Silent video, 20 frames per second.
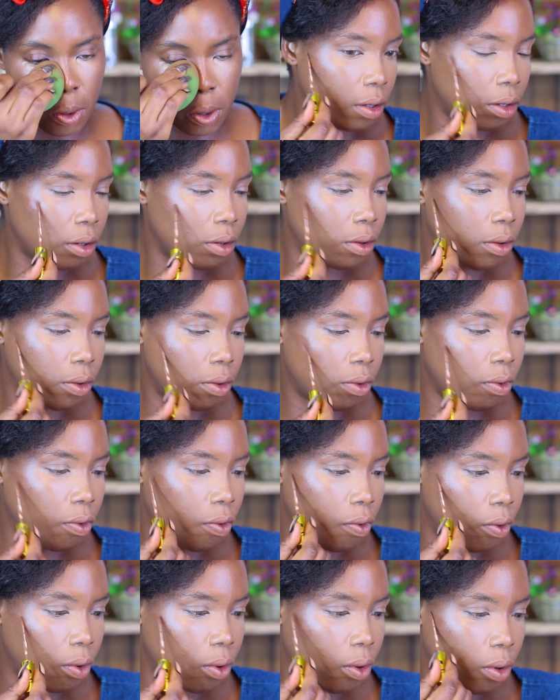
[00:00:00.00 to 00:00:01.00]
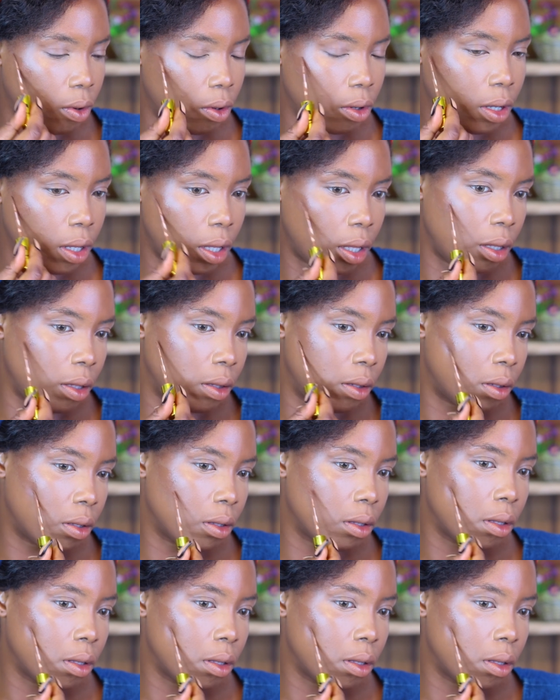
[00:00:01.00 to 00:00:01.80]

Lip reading: 048,